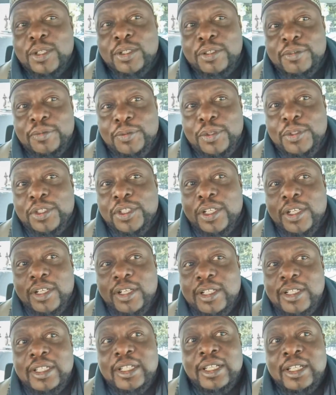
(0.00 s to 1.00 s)
the future,
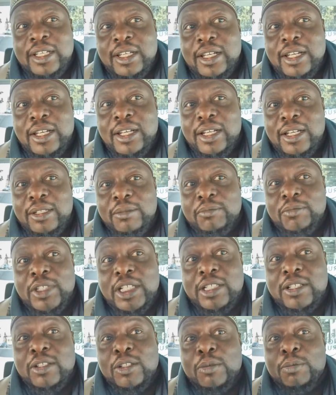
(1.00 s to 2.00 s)

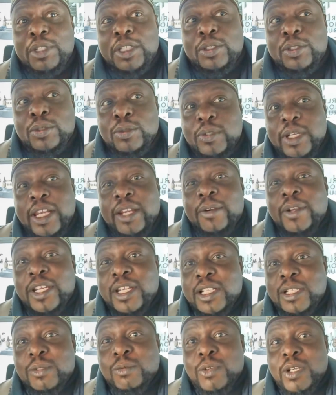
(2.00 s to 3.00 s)
there's going to be two
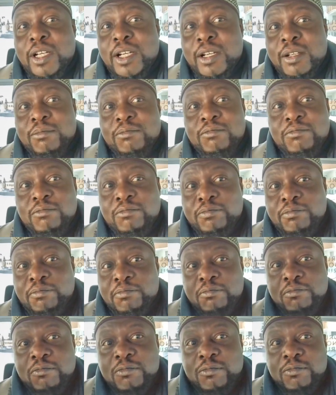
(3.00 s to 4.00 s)
areas where
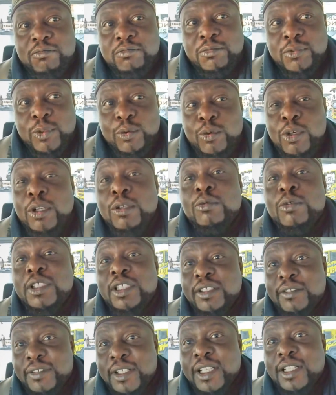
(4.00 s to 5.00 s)
the world will
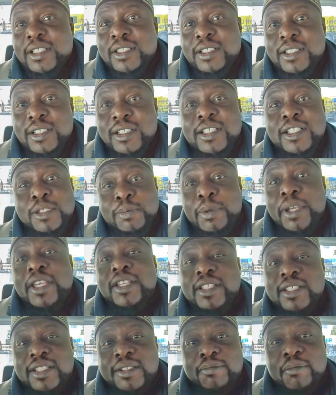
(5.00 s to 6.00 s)
invest,
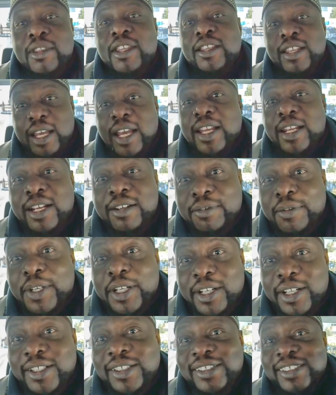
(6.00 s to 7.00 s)
space and Africa,